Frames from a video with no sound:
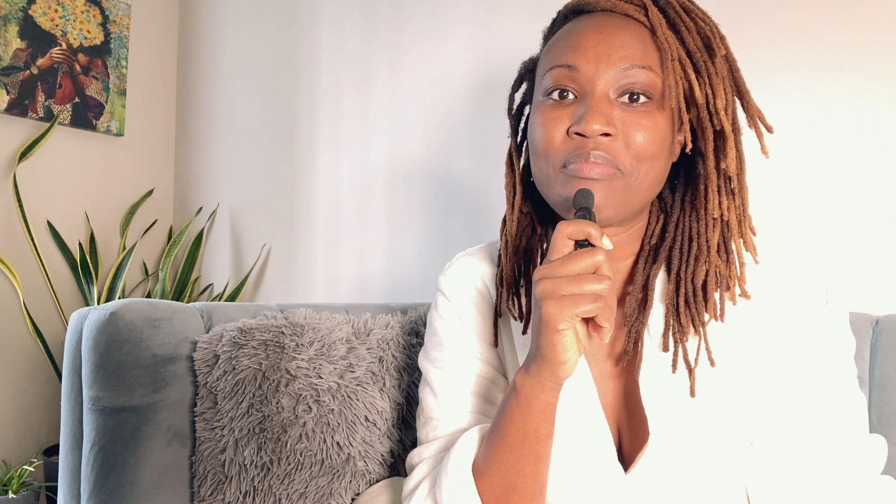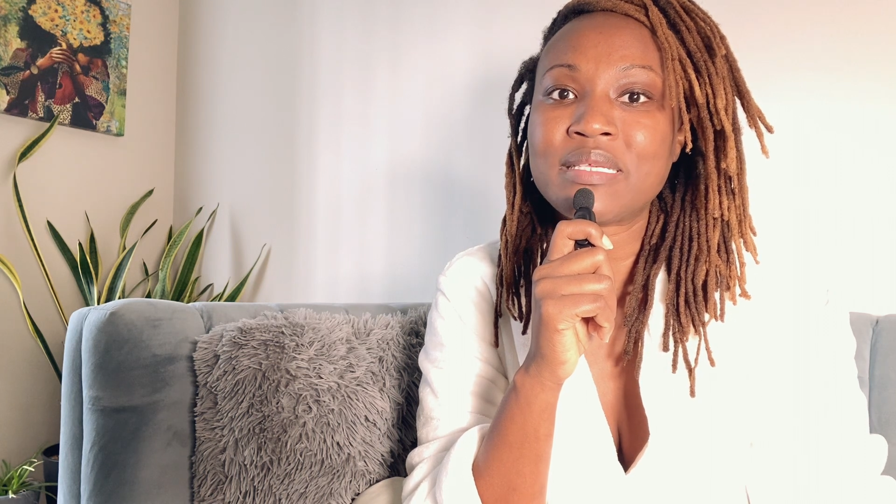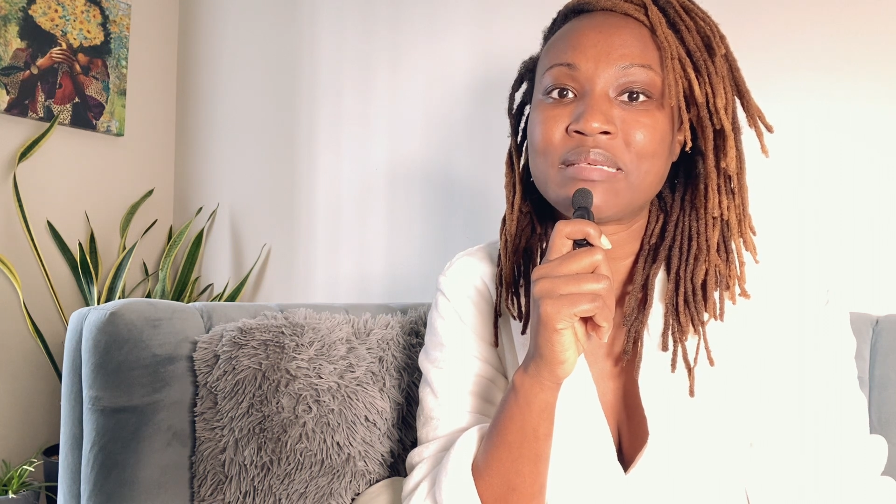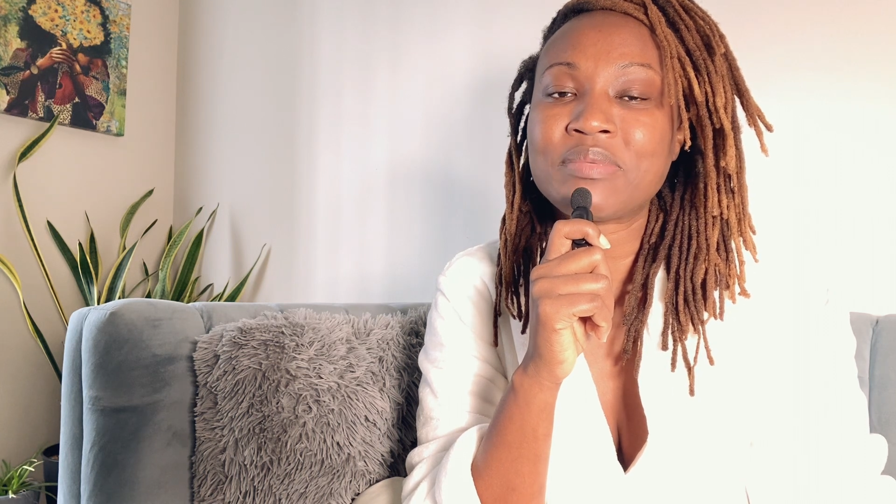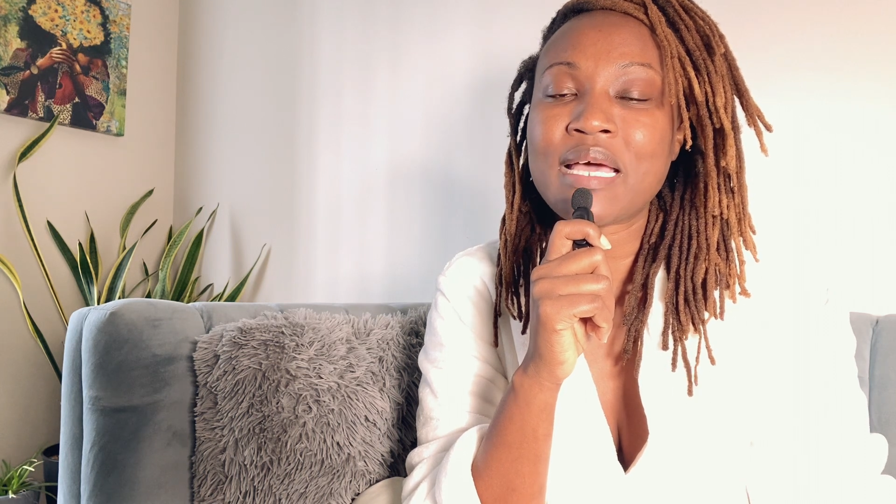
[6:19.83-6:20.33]
but
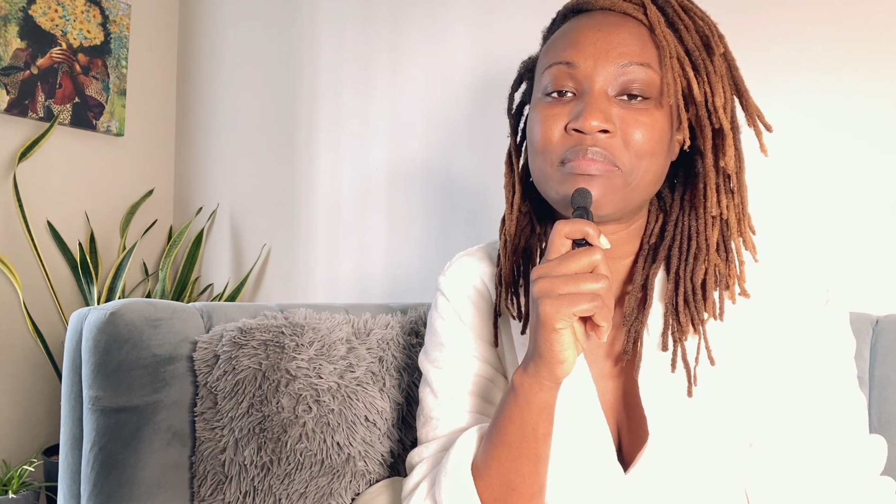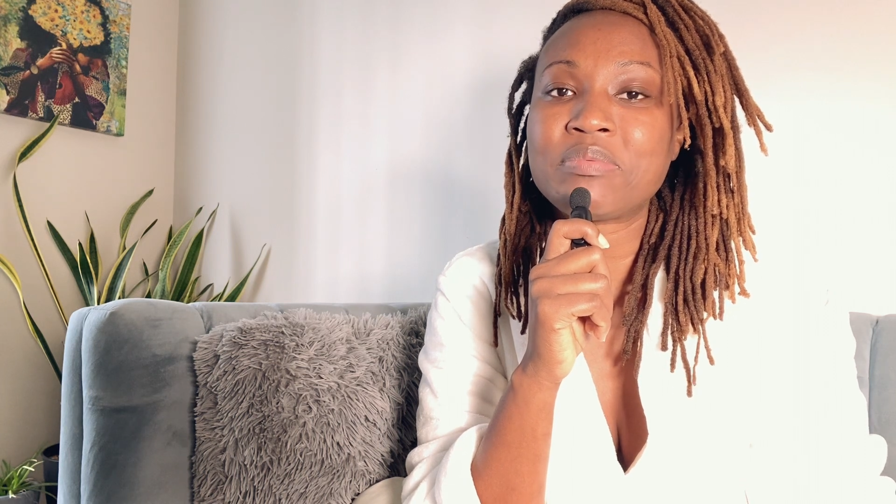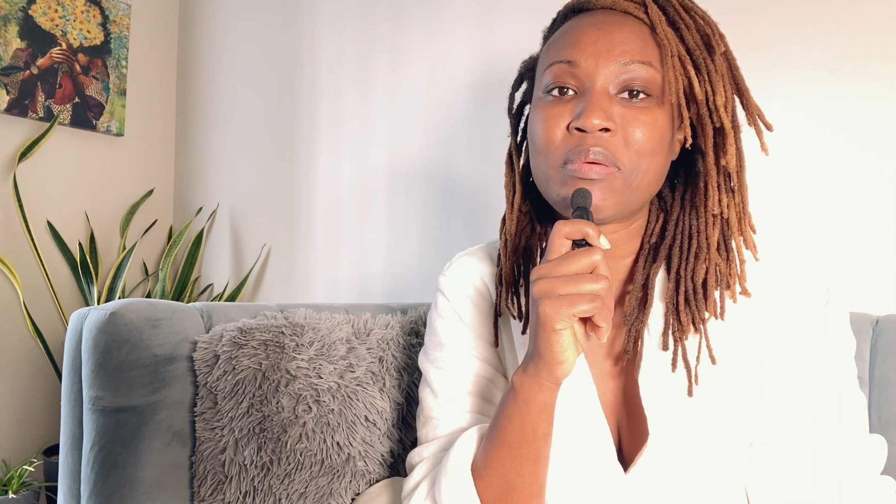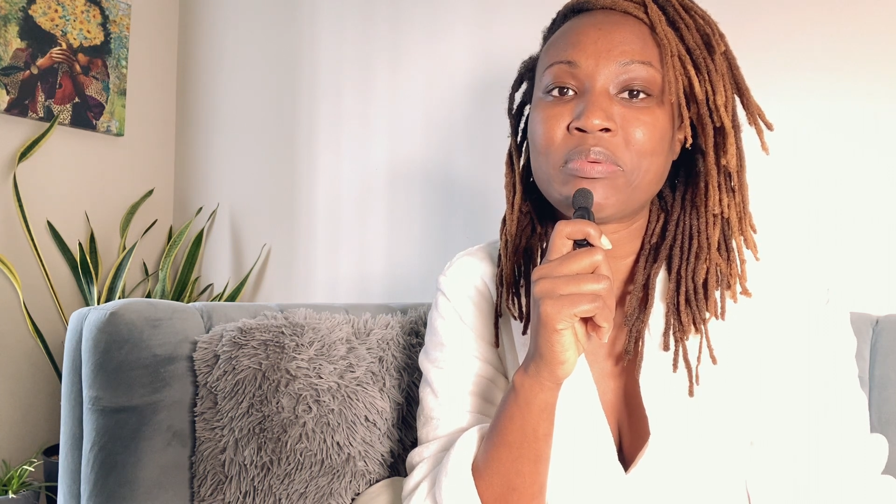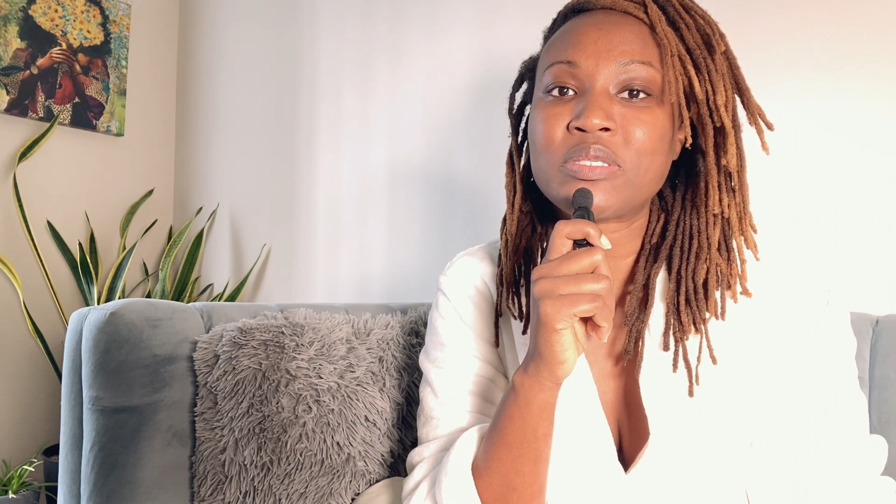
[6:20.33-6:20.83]
sometimes
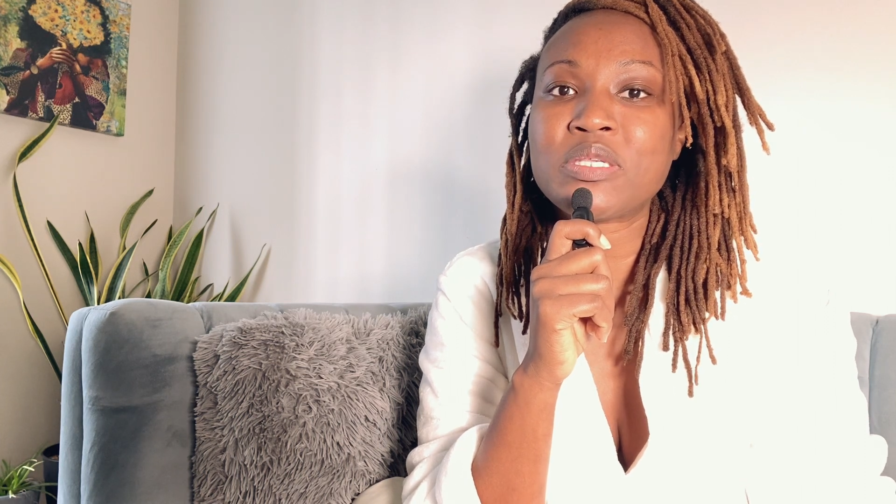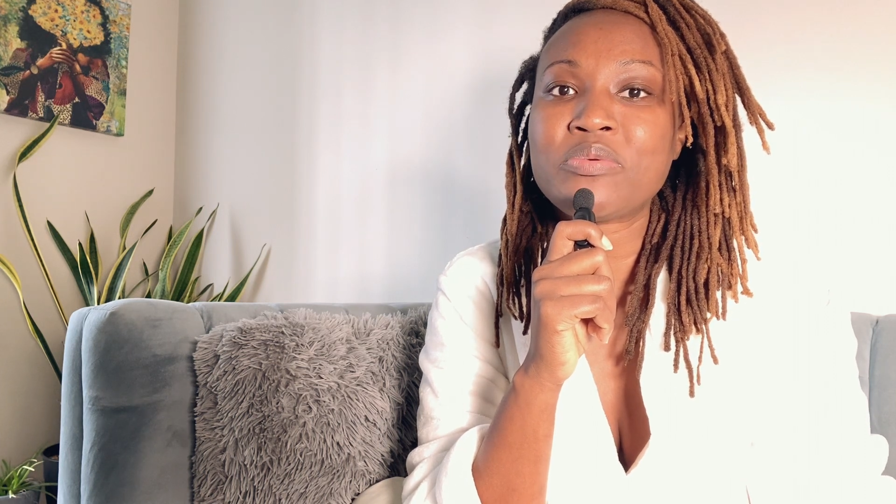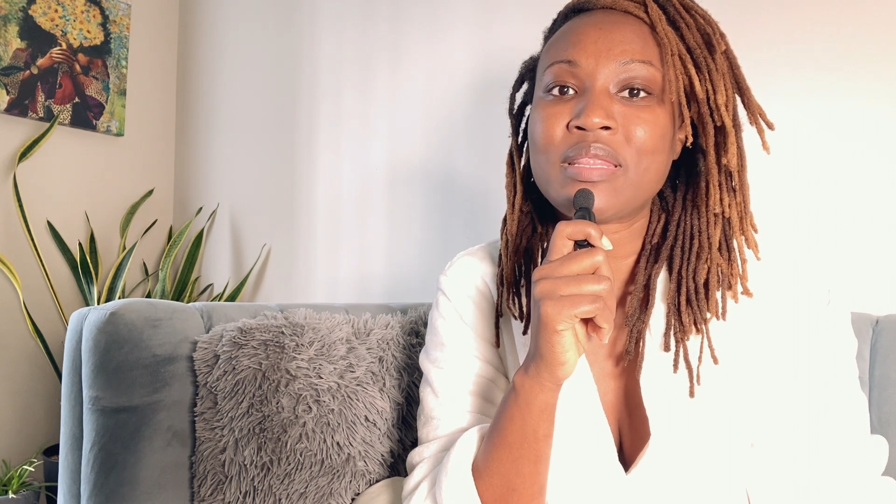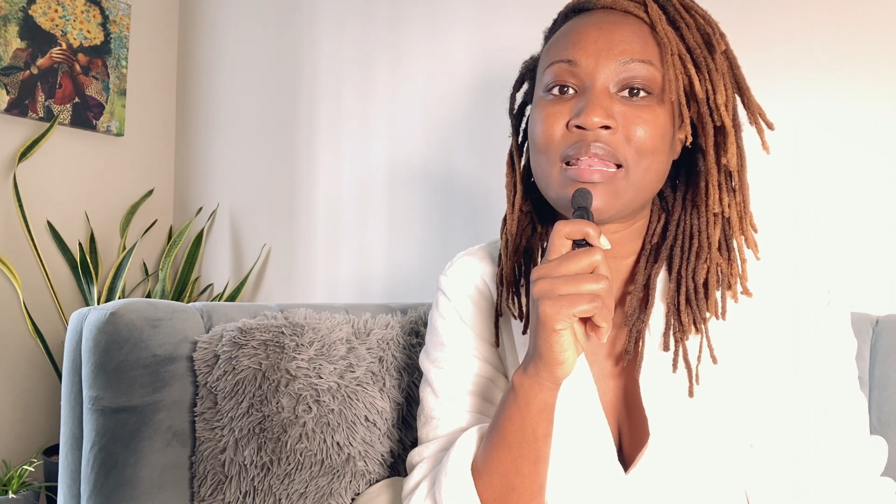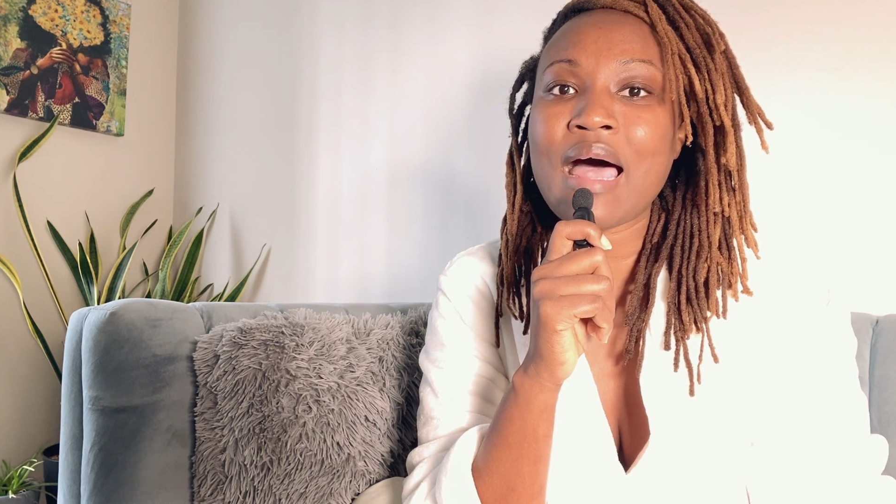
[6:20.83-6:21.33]
people see
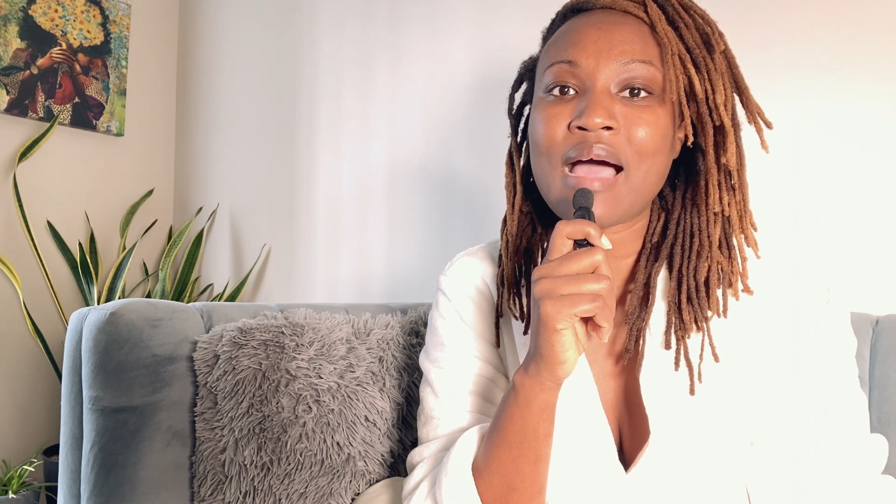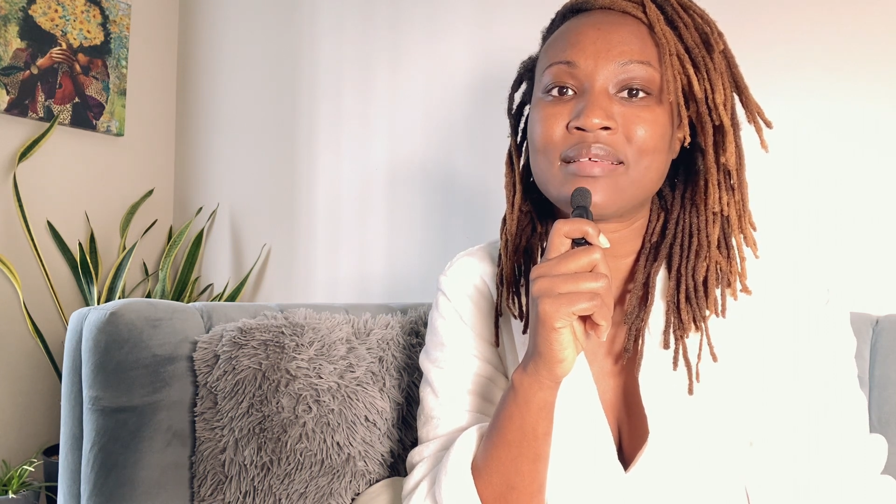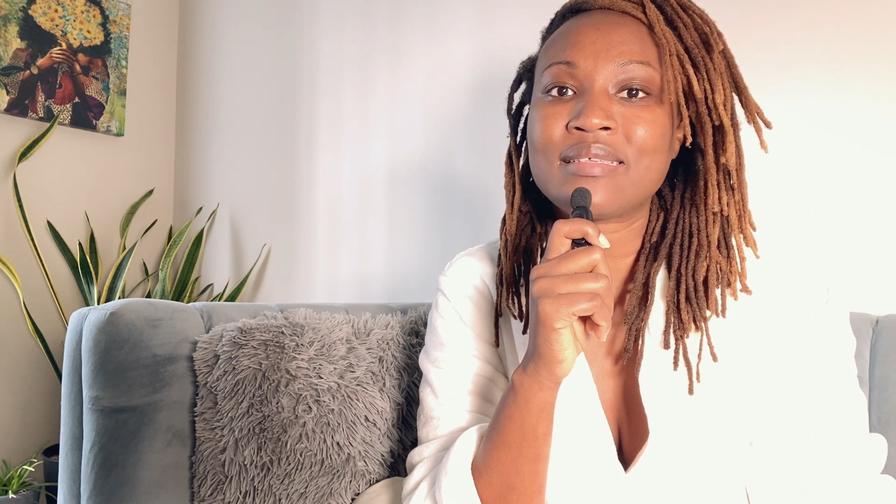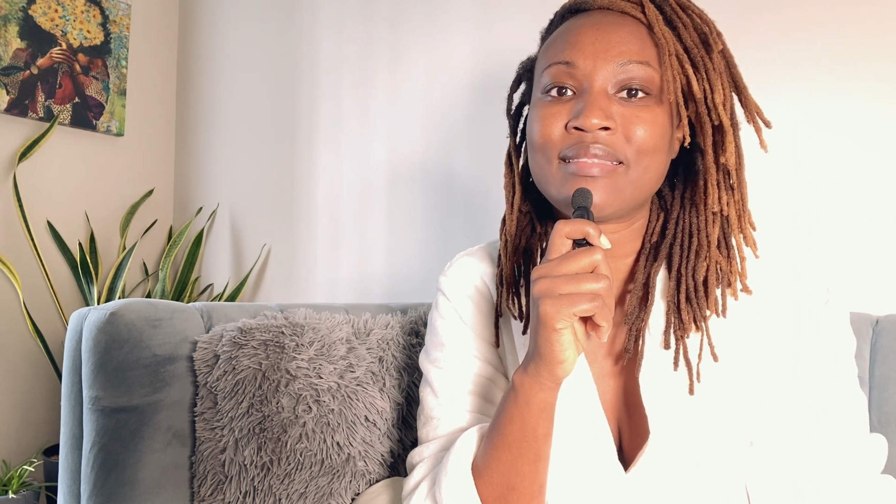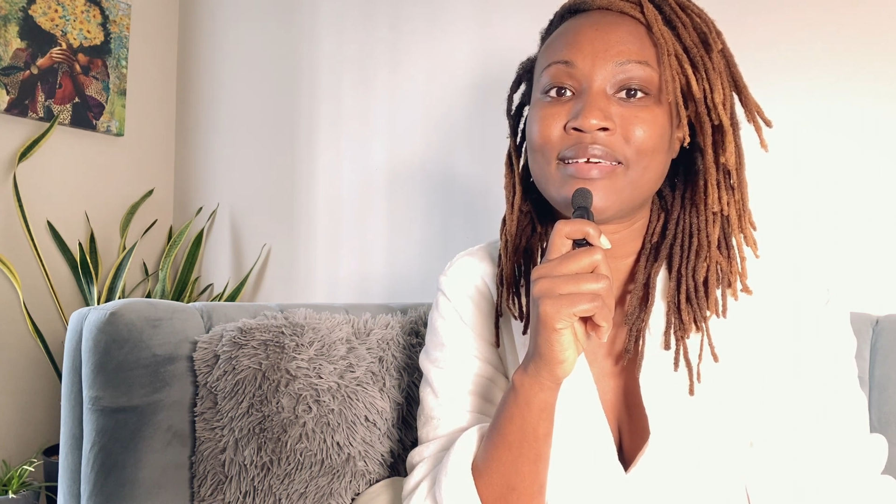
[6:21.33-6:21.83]
with
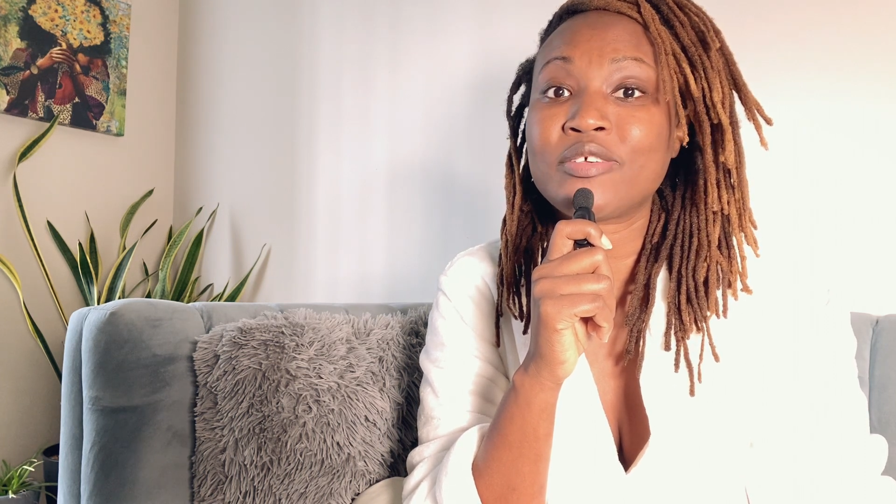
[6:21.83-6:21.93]
locks and they